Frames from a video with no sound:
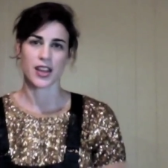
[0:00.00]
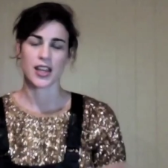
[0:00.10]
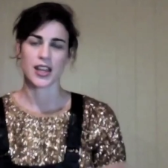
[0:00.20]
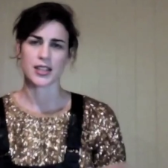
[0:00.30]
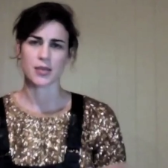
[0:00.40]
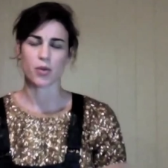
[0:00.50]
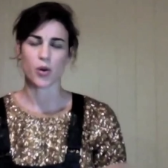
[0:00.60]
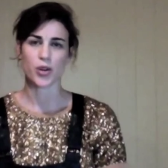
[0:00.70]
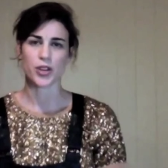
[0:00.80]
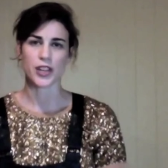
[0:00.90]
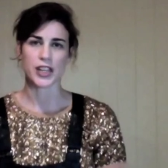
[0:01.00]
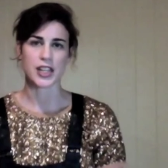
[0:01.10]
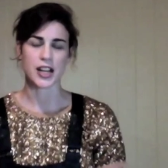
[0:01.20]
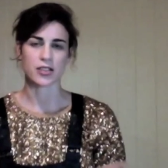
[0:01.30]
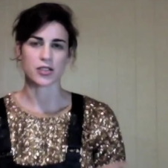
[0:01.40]
It's important
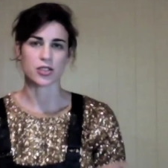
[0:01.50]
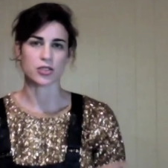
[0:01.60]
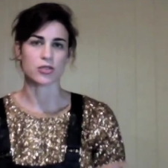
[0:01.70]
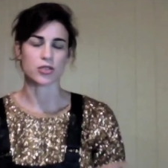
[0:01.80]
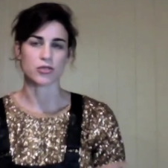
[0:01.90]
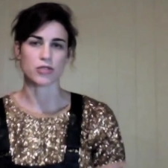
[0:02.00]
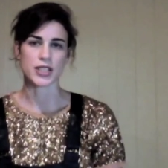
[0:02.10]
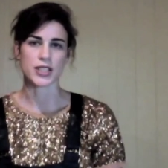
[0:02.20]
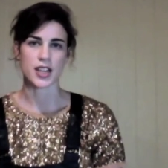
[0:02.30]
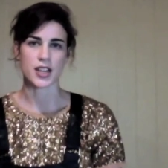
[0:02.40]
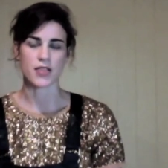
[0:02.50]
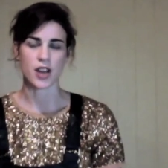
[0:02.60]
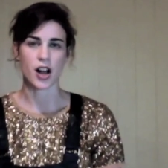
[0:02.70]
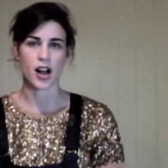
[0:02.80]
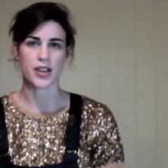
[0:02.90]
that young children receive the
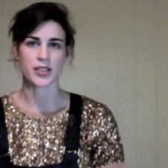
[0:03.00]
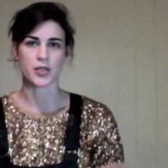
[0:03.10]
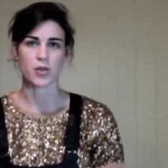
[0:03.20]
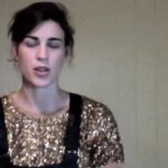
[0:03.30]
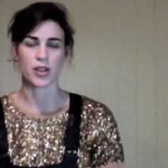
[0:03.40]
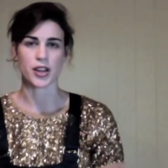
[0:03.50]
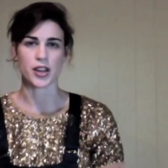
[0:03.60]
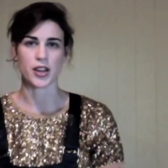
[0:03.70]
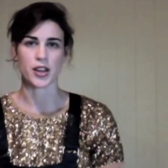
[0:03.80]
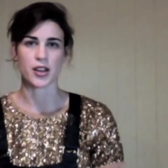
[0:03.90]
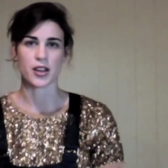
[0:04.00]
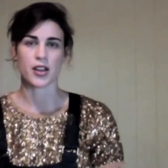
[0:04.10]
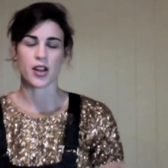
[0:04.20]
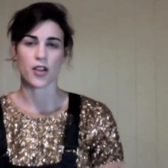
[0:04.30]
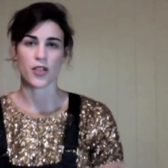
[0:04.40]
highest quality
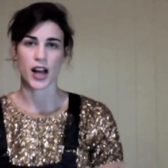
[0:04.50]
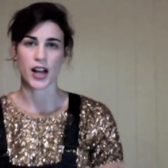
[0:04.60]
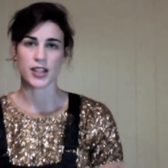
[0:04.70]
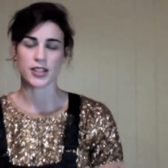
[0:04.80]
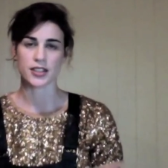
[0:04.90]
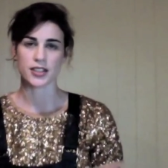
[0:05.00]
of art